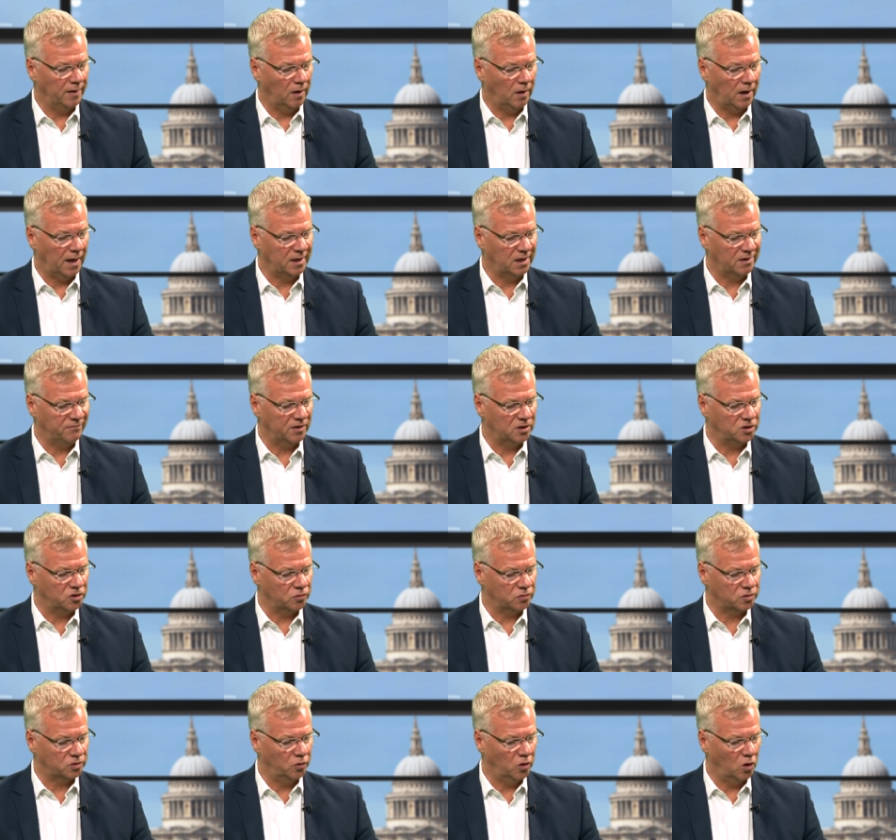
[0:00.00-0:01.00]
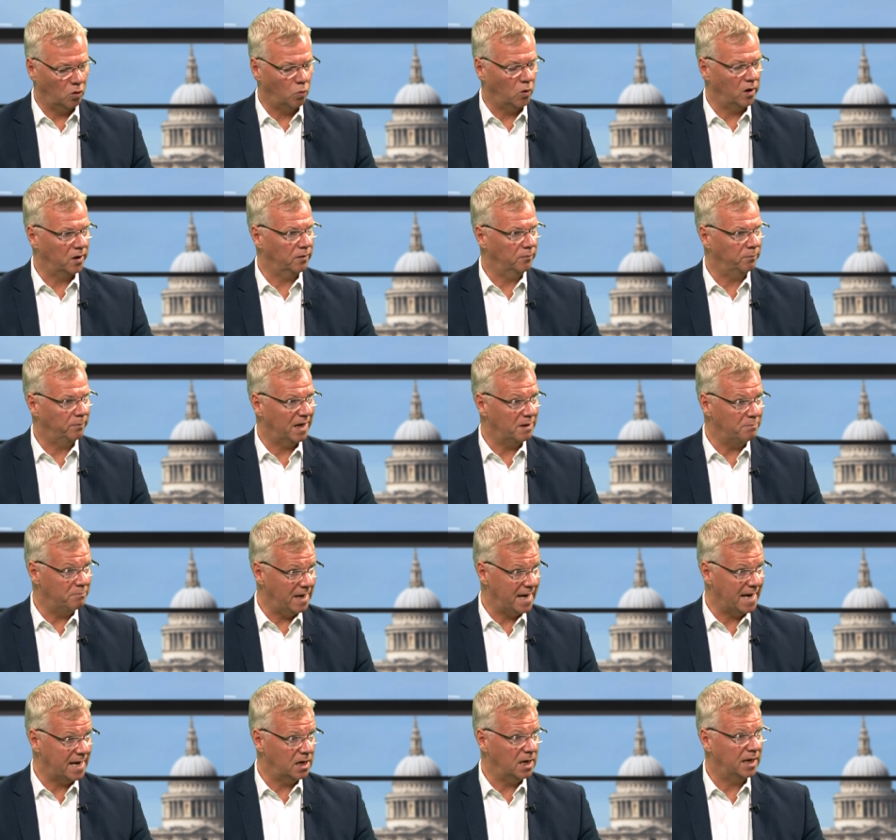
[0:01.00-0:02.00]
individuals who are worked by
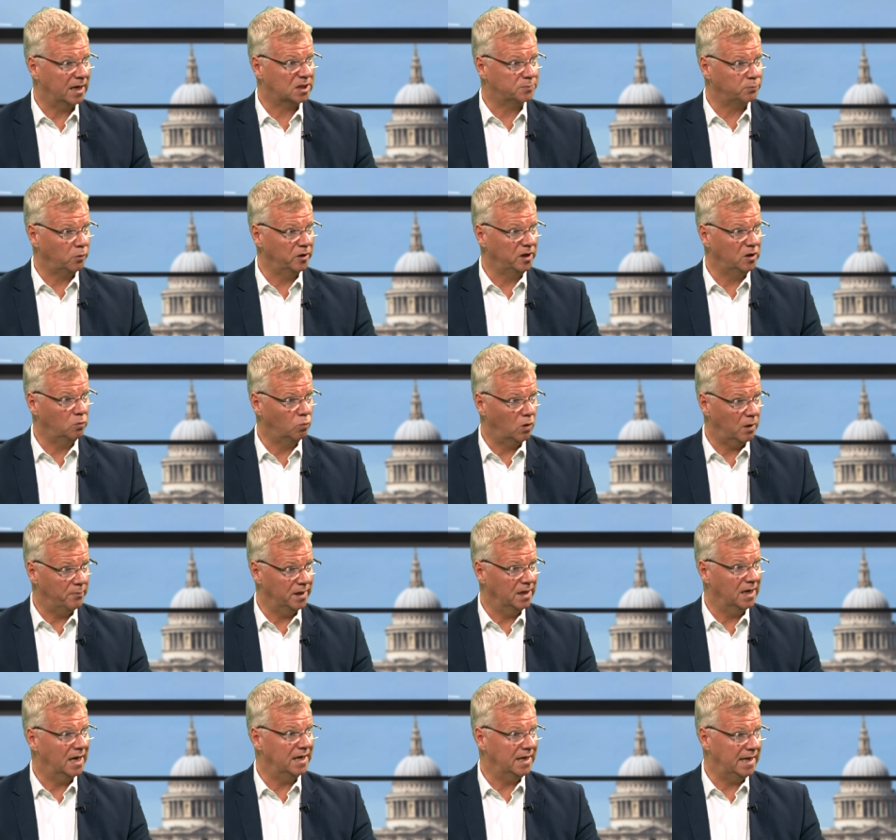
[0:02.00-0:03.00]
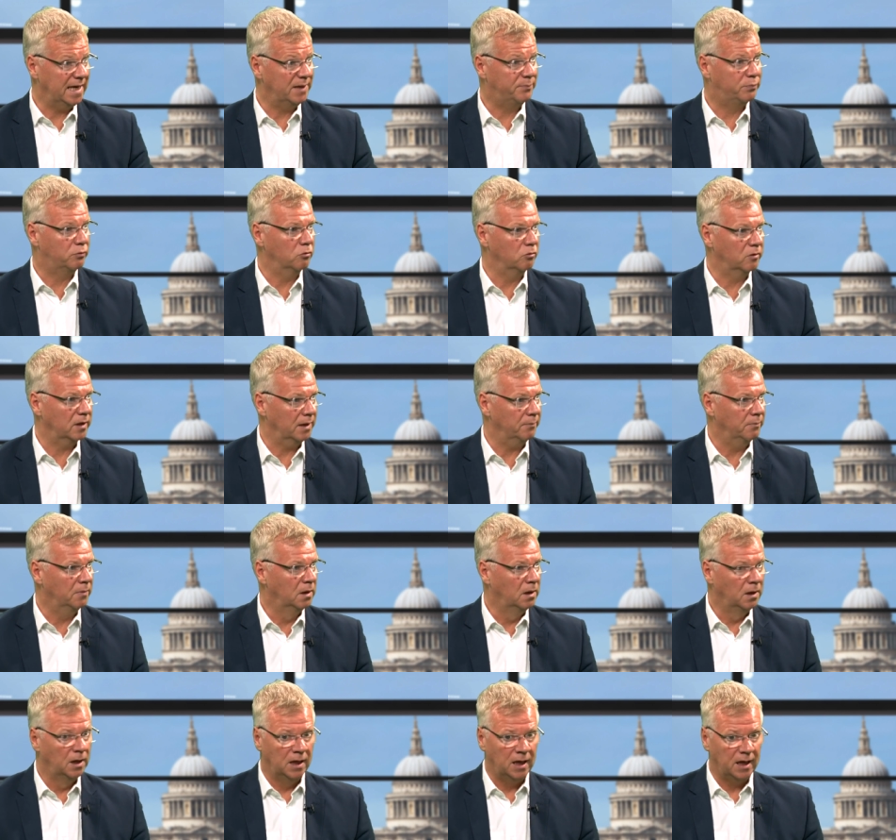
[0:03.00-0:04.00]
men exploiting women in the aid programme.
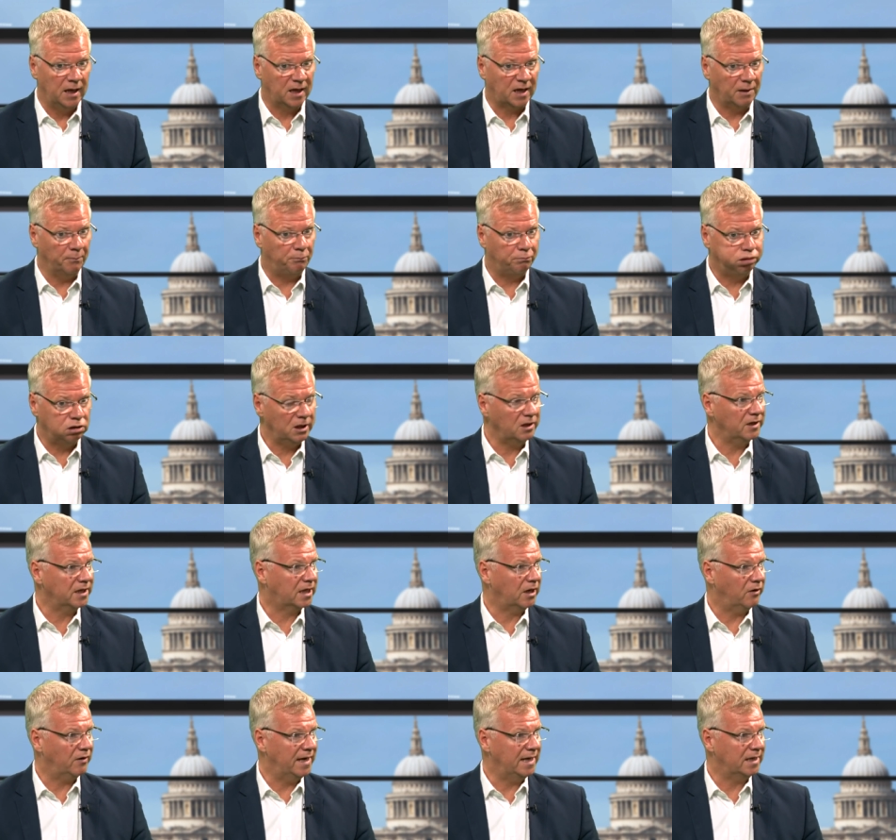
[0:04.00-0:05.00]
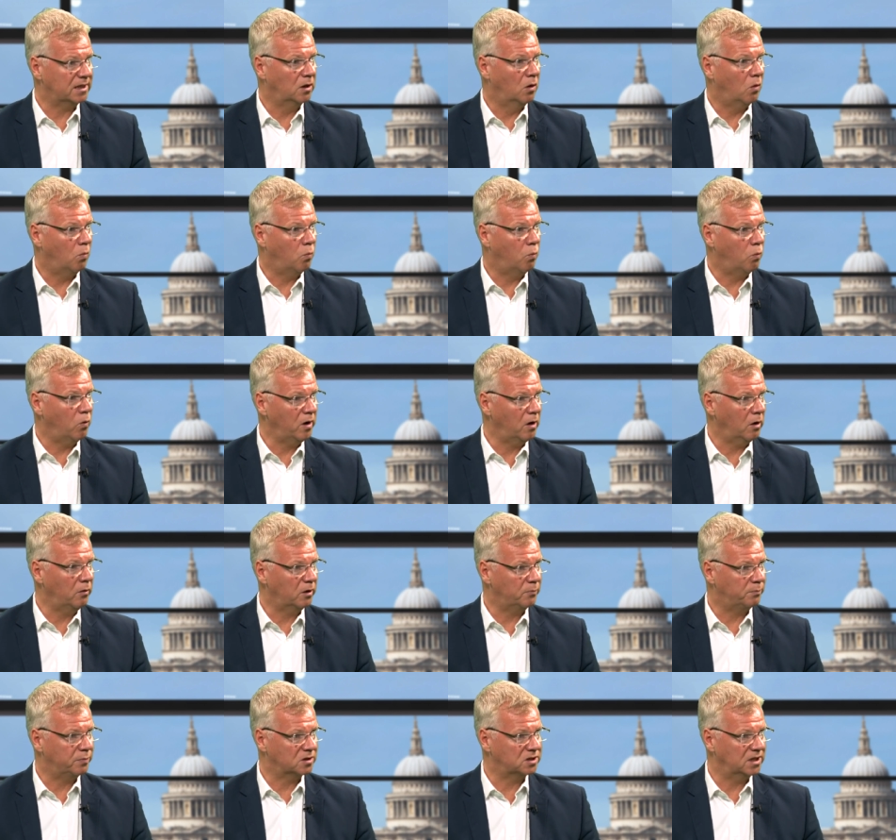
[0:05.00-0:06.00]
Completely correct,
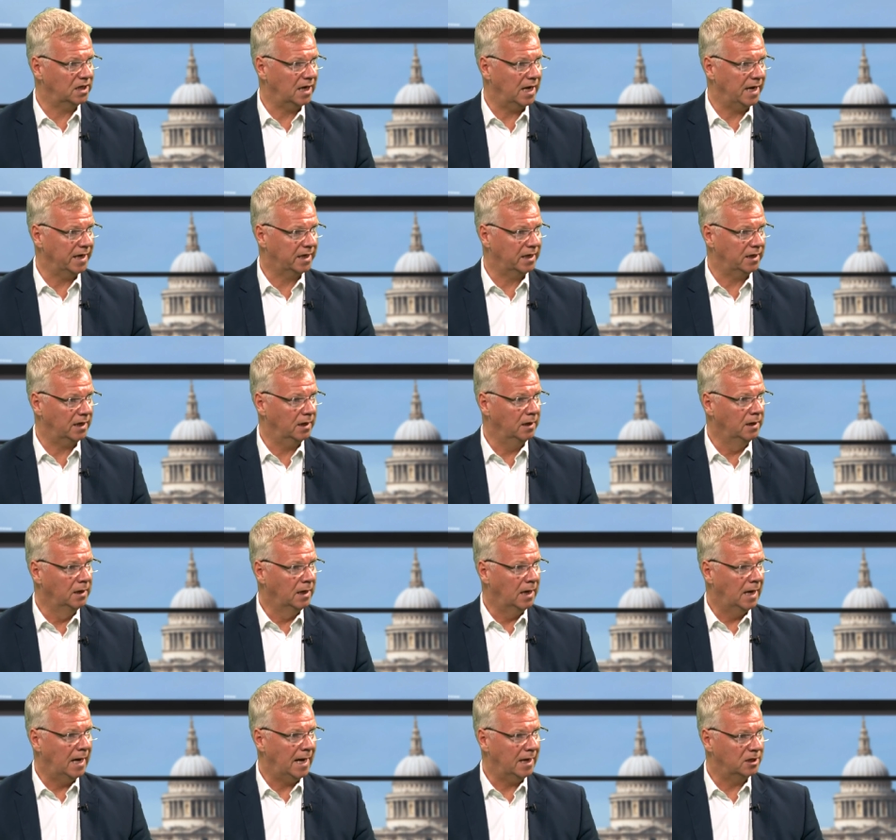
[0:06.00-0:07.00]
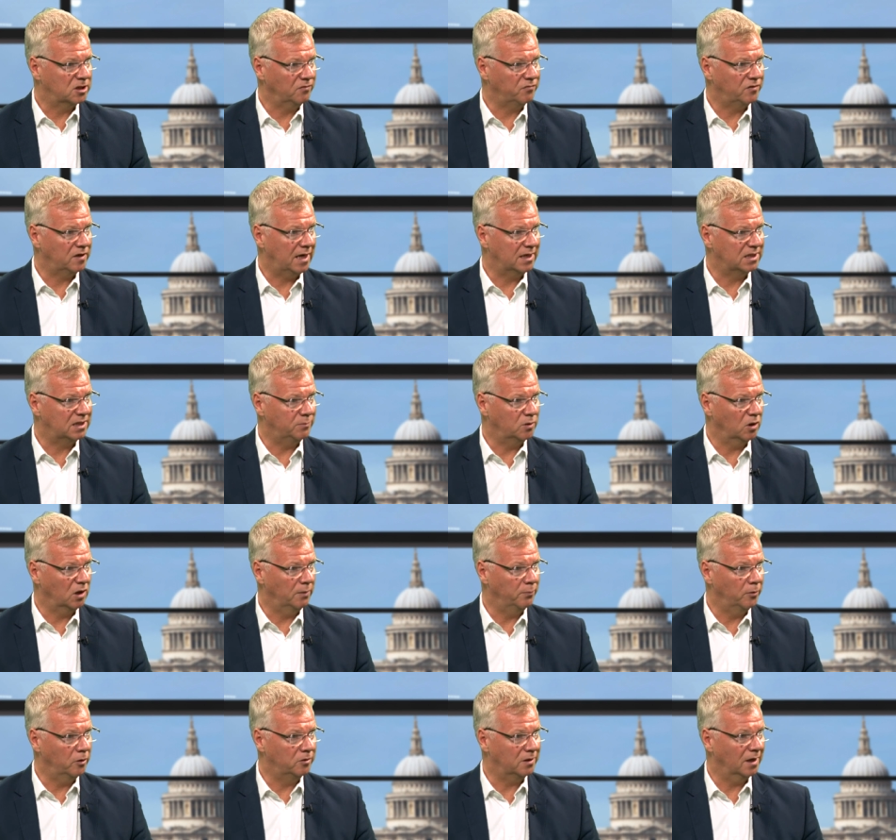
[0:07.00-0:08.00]
100% accurate, something had to be done
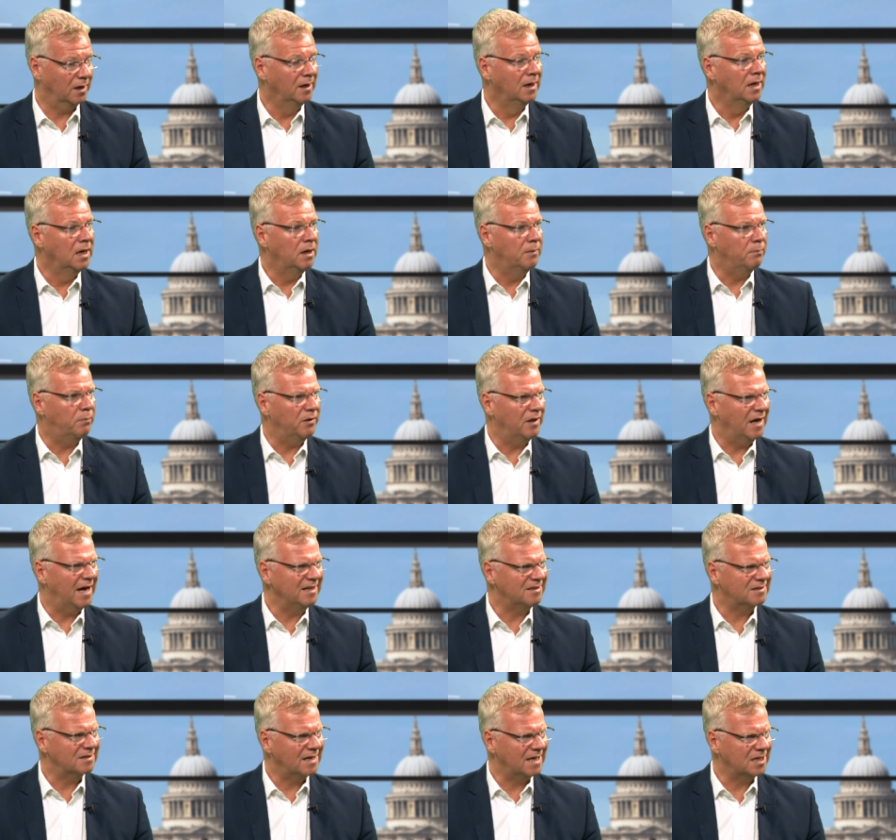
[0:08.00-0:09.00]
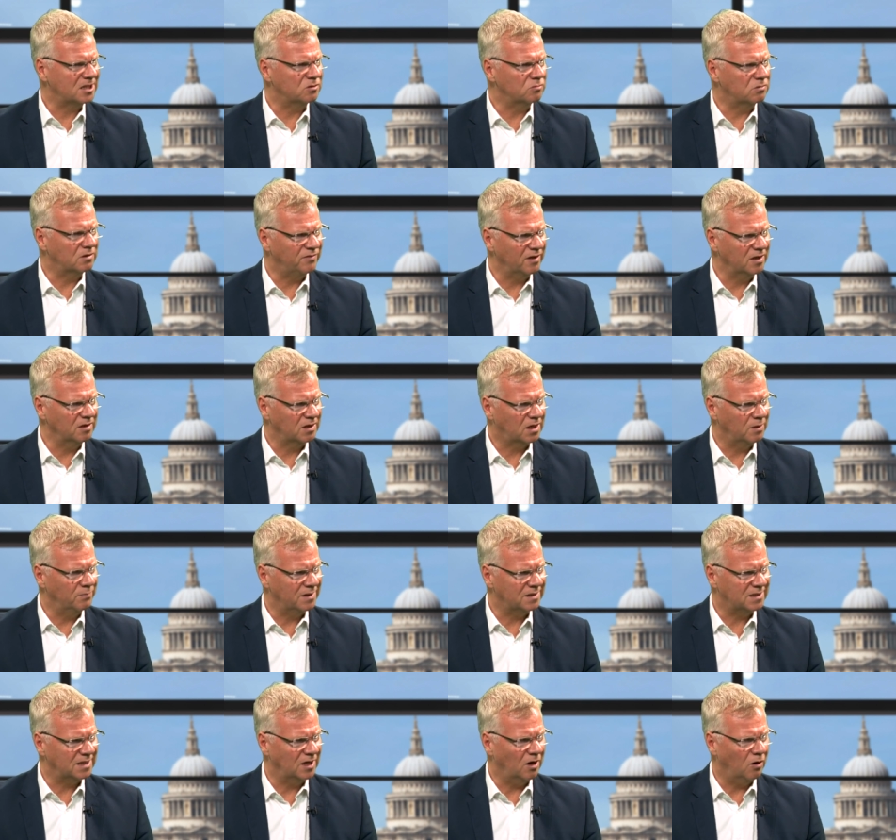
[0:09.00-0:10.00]
about it. But the International Development
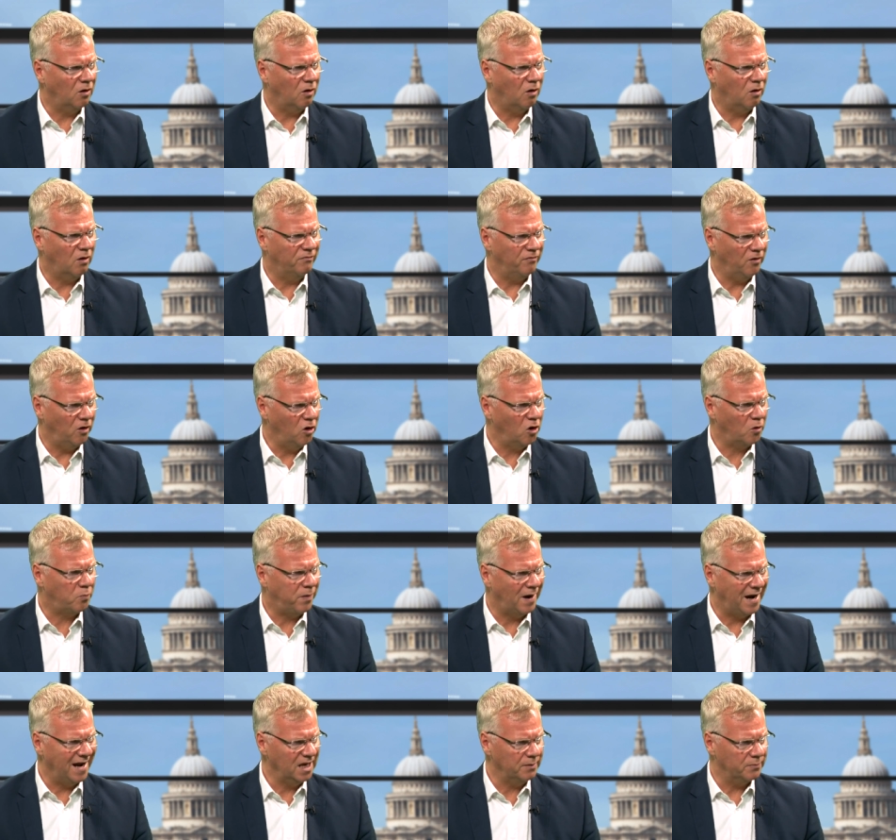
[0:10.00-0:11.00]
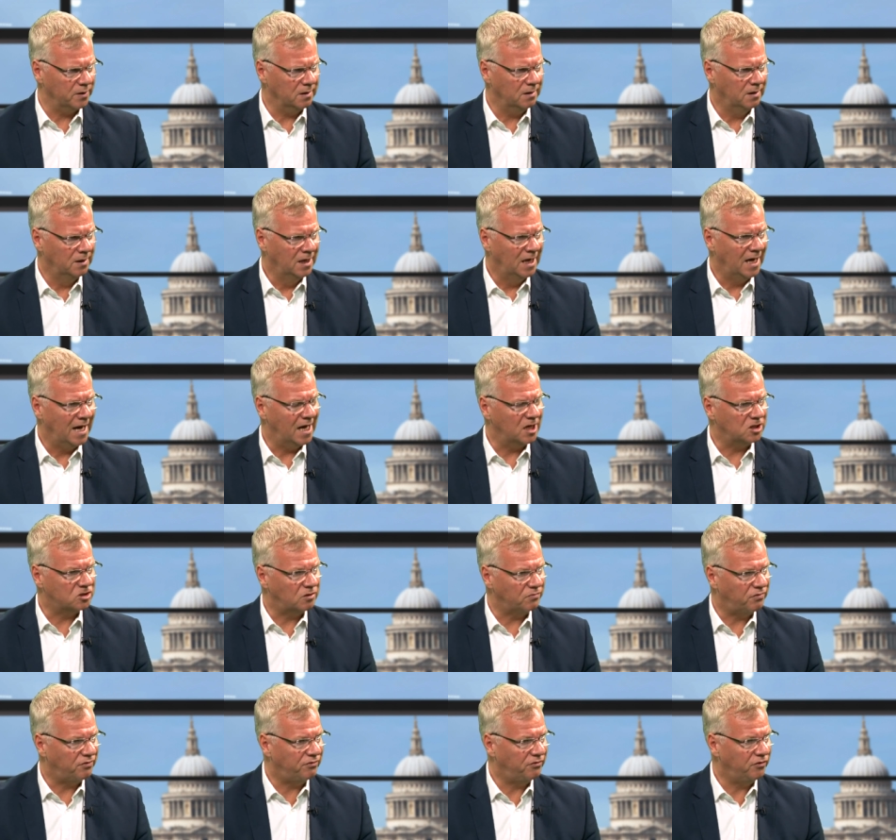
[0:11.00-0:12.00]
Committee of our parliament has
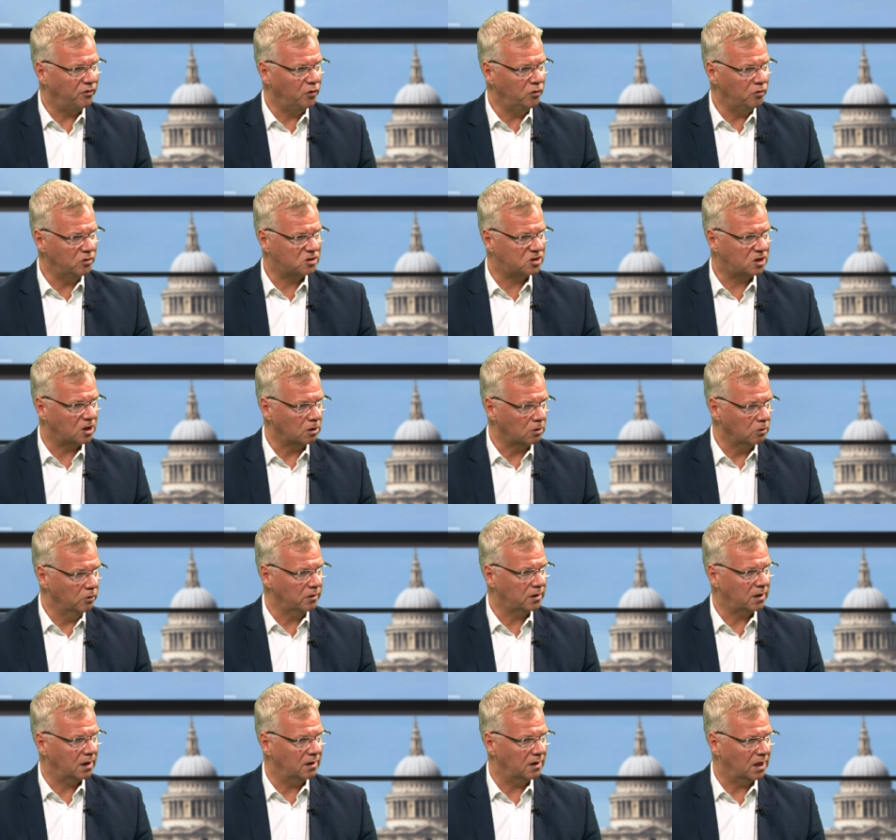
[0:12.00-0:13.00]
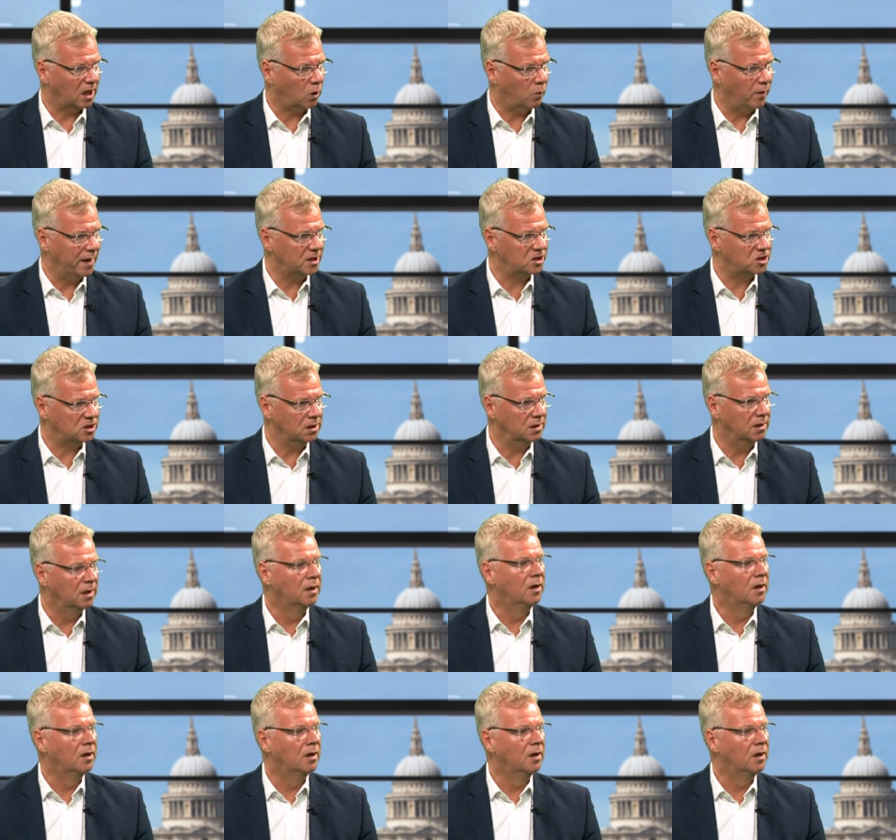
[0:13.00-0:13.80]
refused to look at the question